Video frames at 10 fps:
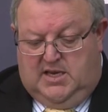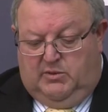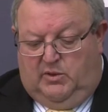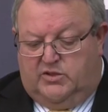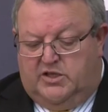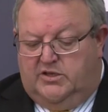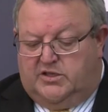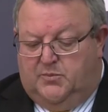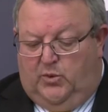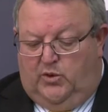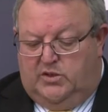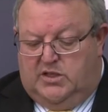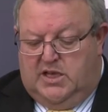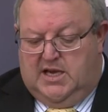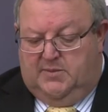It will also support
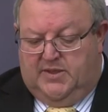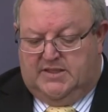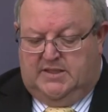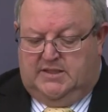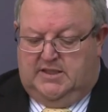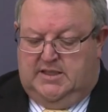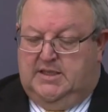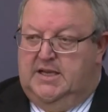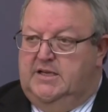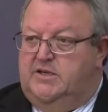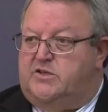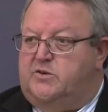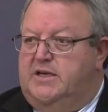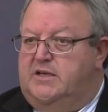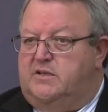our business and
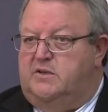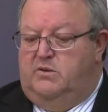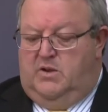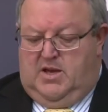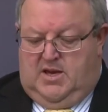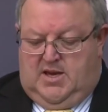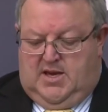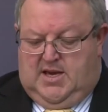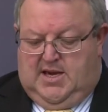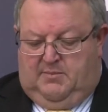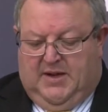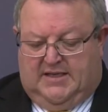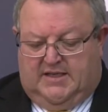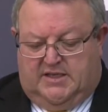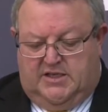industry to
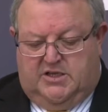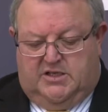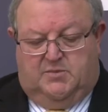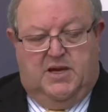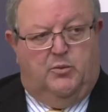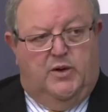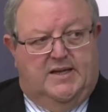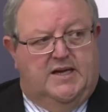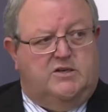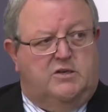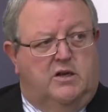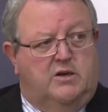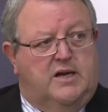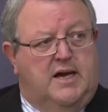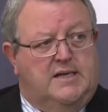make decisions about where they should
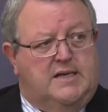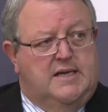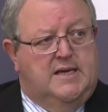locate